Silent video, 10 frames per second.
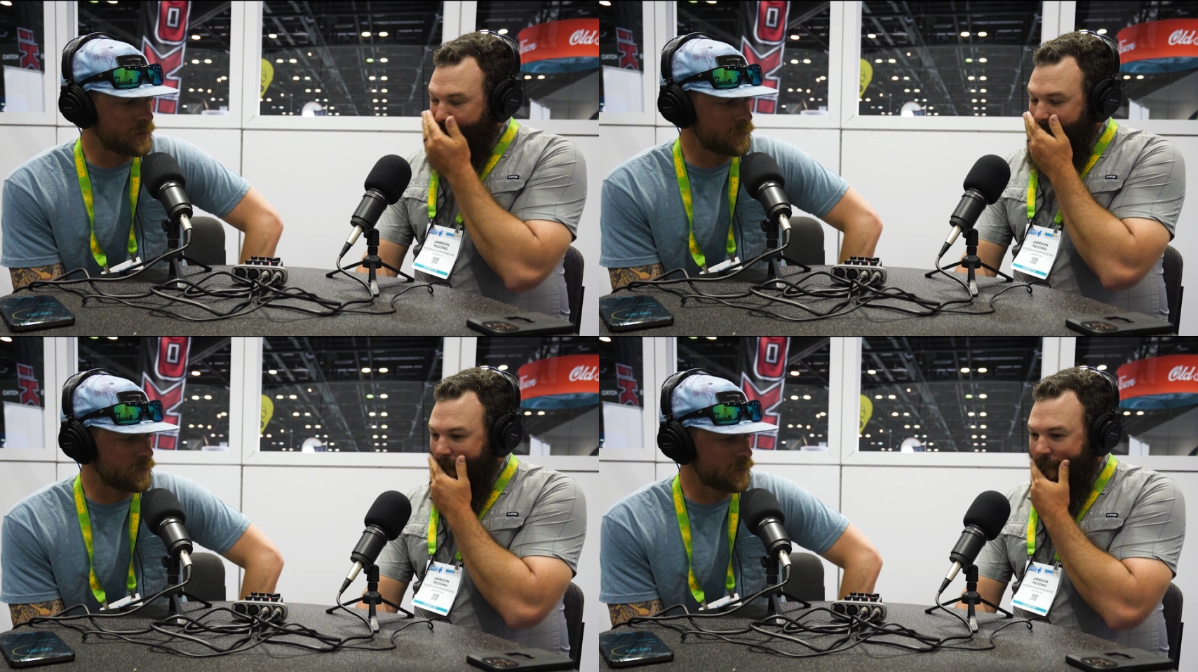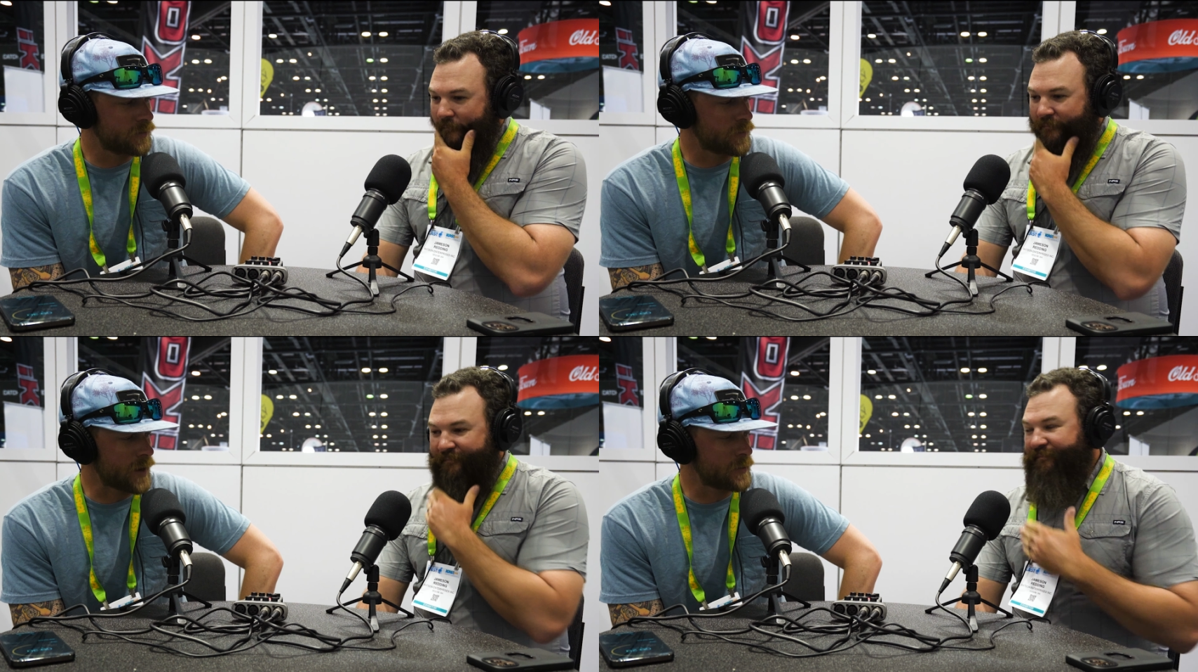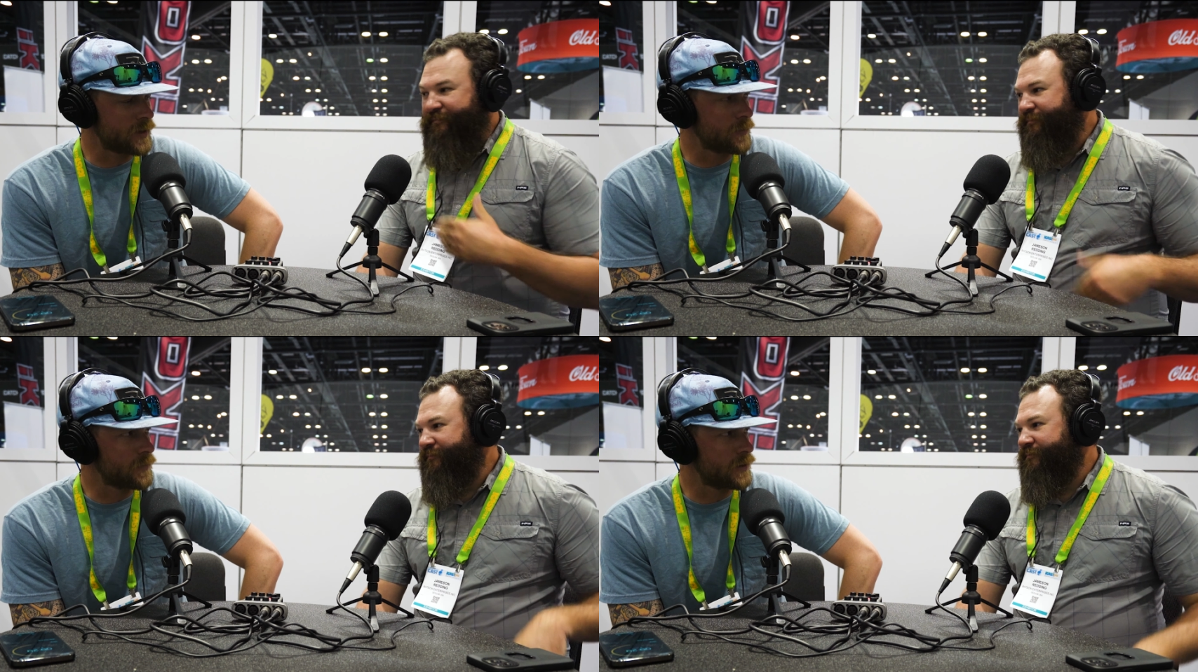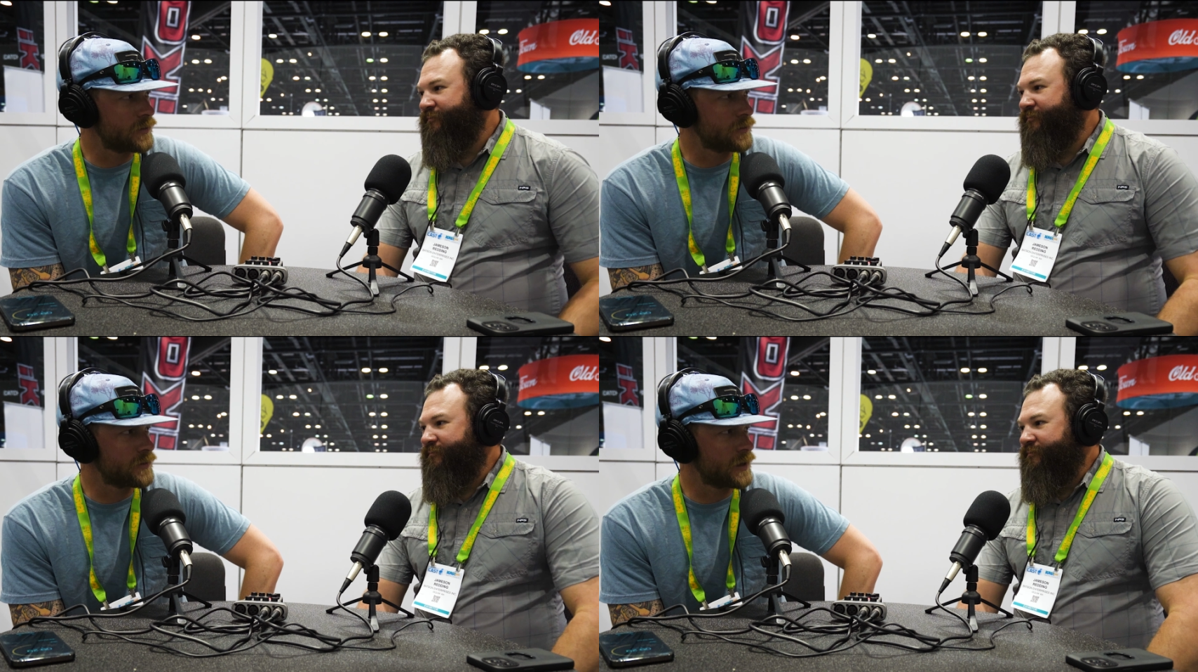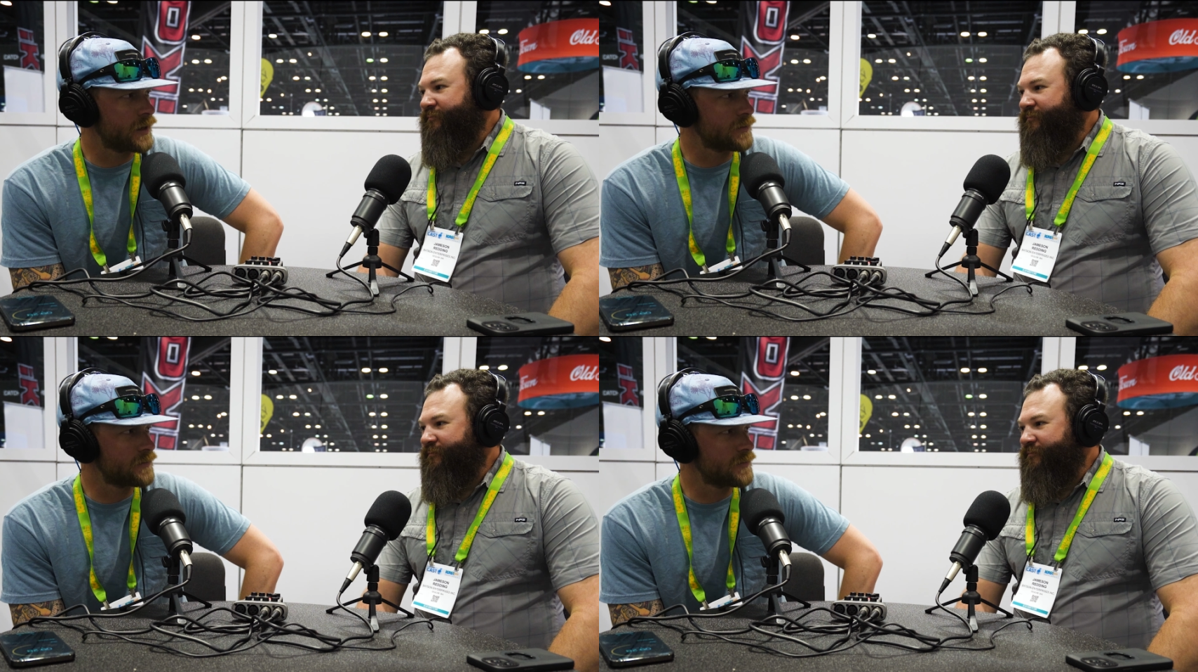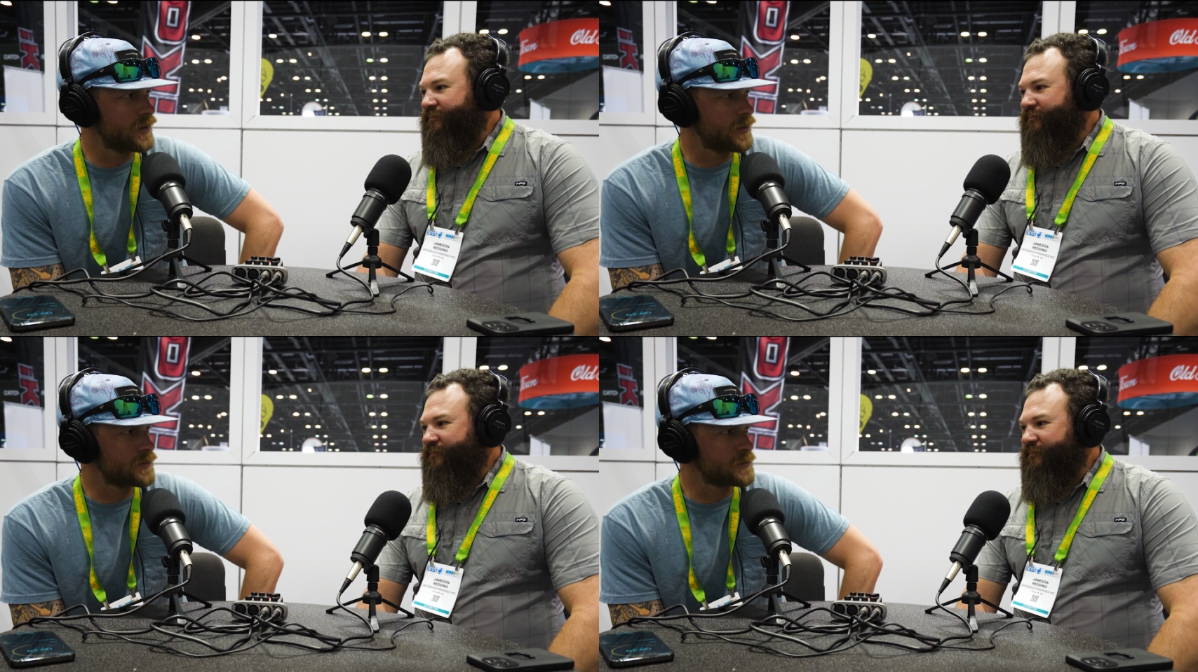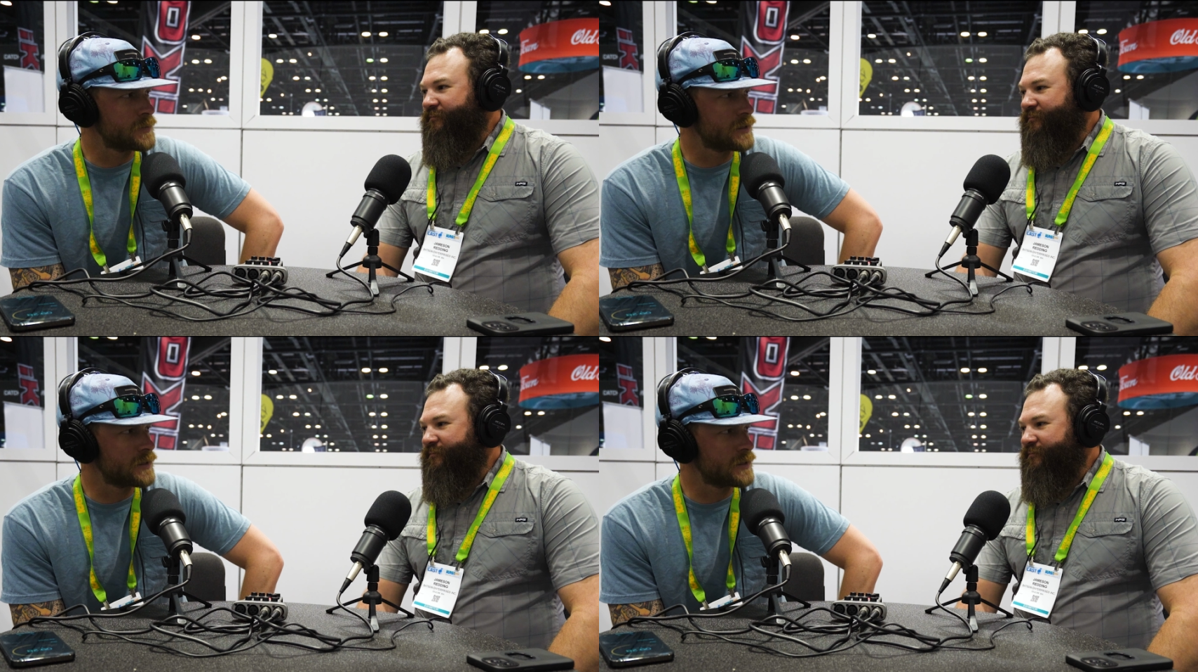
Speaker 1: are gonna wrap it up. I know you got some